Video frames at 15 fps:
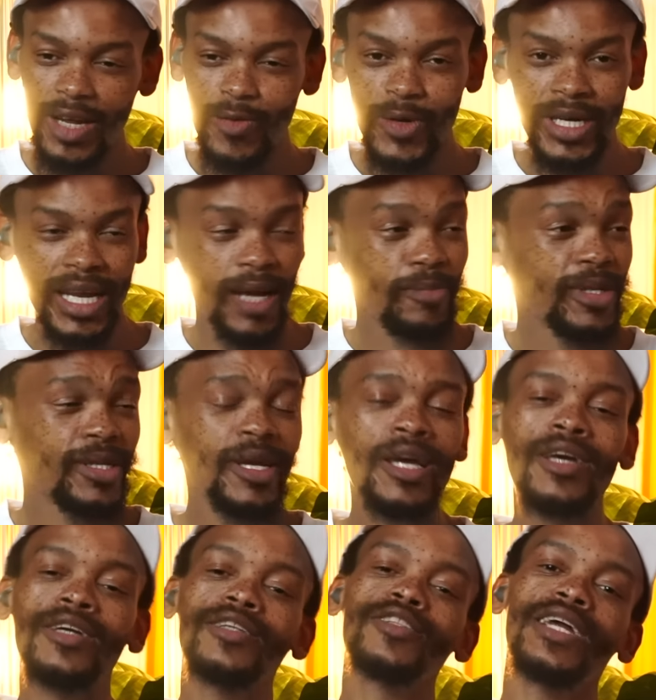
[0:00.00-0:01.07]
wouldn't happen.
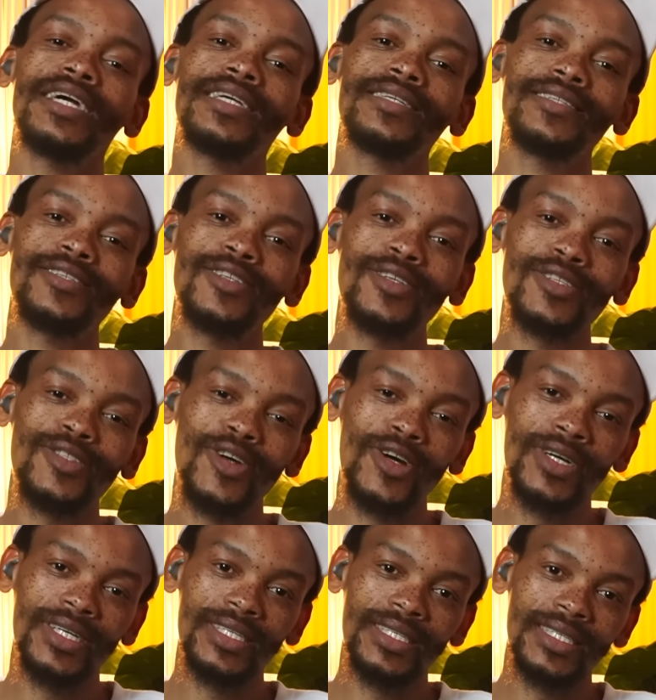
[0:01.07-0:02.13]
Like,
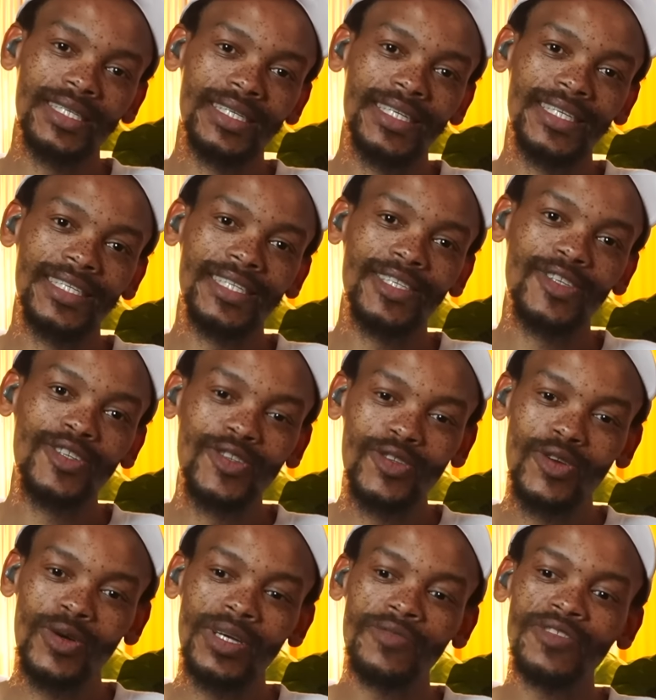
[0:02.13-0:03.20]
dog,
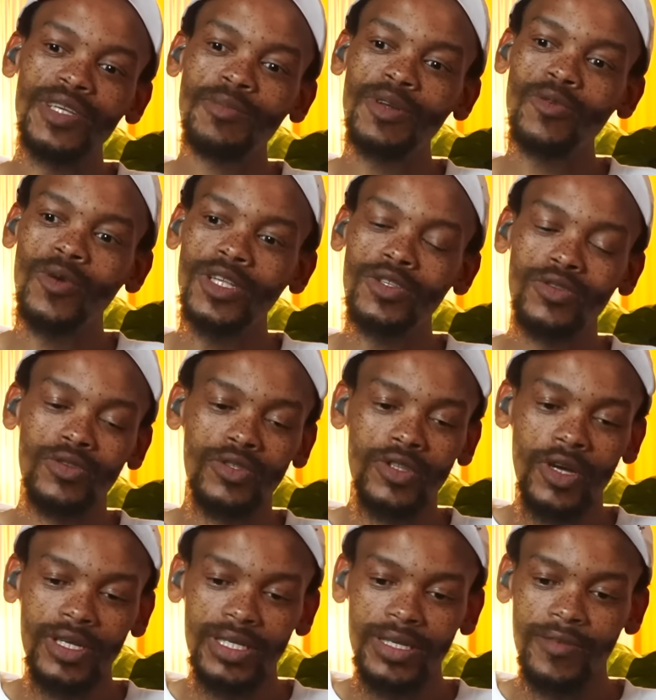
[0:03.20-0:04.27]
if someone wants to
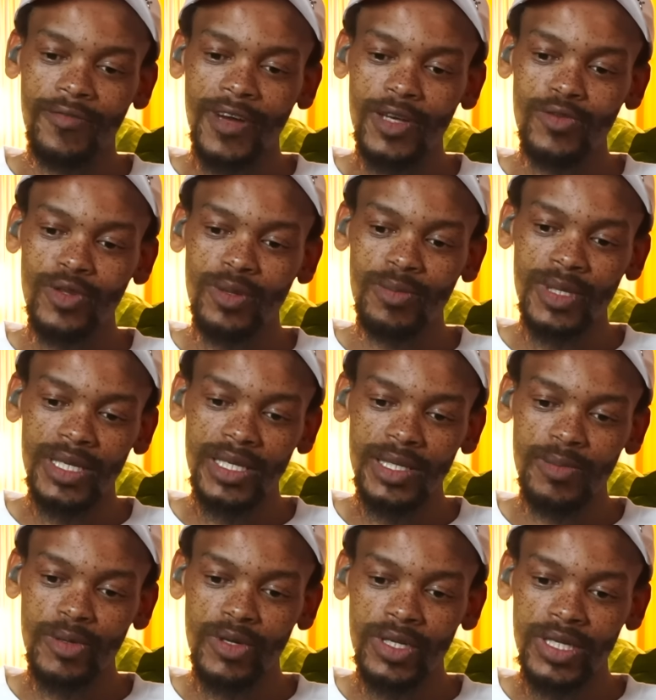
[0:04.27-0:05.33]
start a fight with me, it's
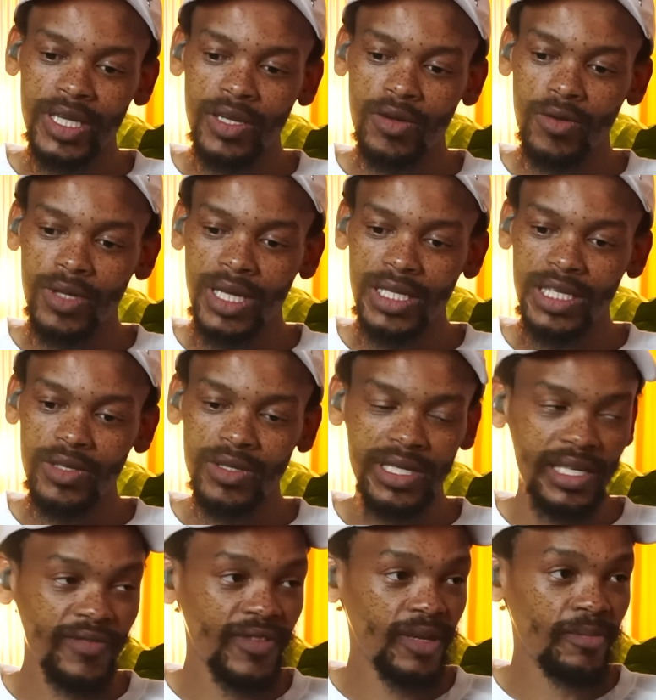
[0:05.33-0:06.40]
because they know that it'll
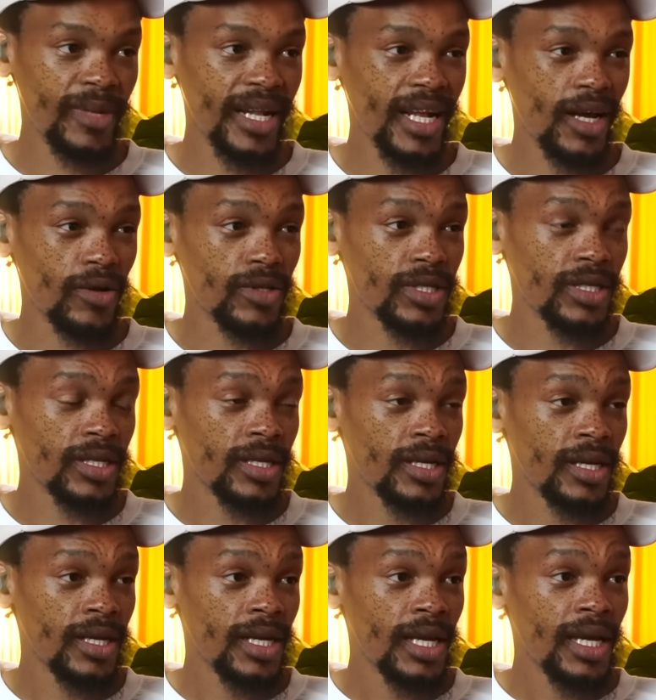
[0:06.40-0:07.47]
give them clout.
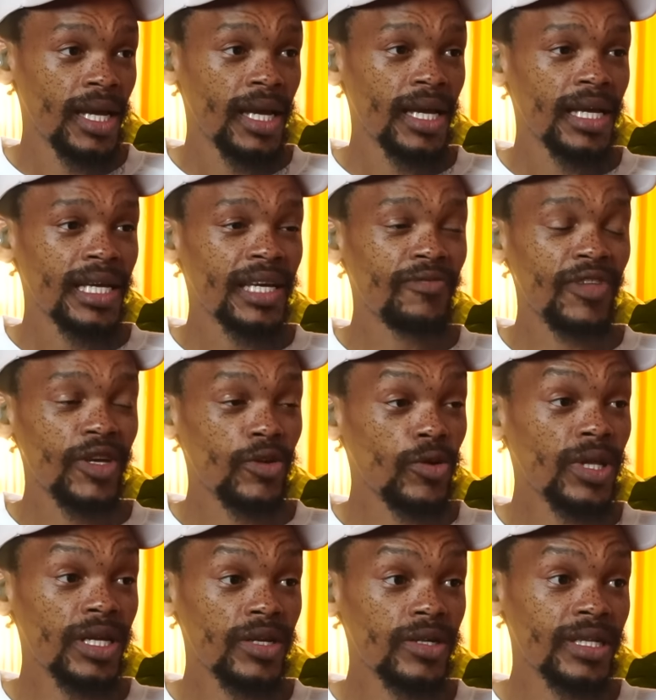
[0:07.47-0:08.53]
If they know
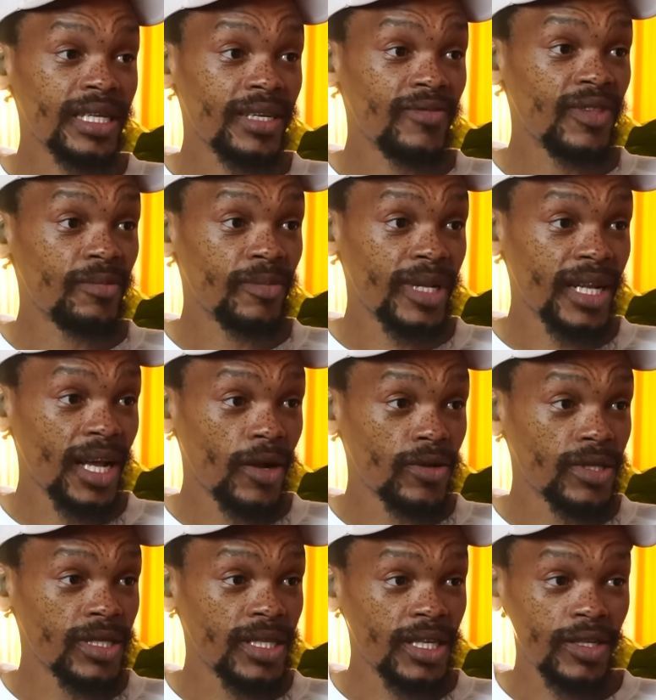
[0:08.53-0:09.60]
that it'll give them
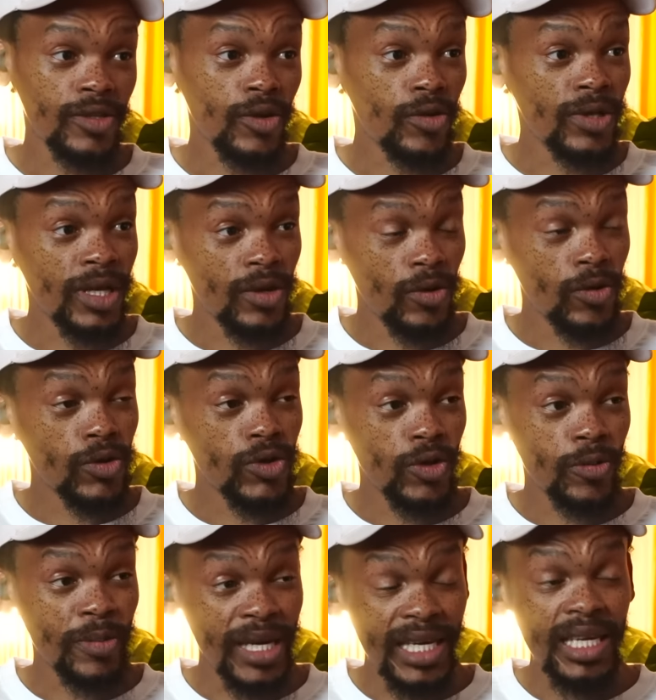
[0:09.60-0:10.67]
clout, they'll know that also
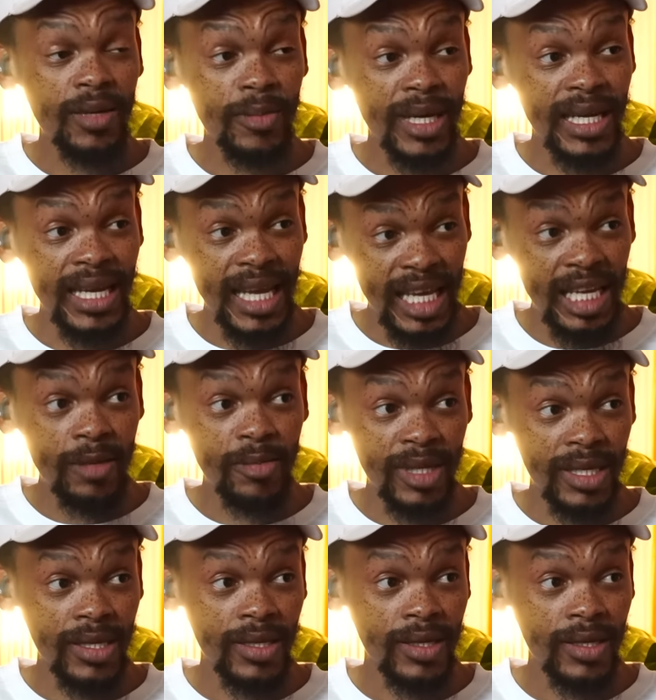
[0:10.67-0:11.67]
making me an enemy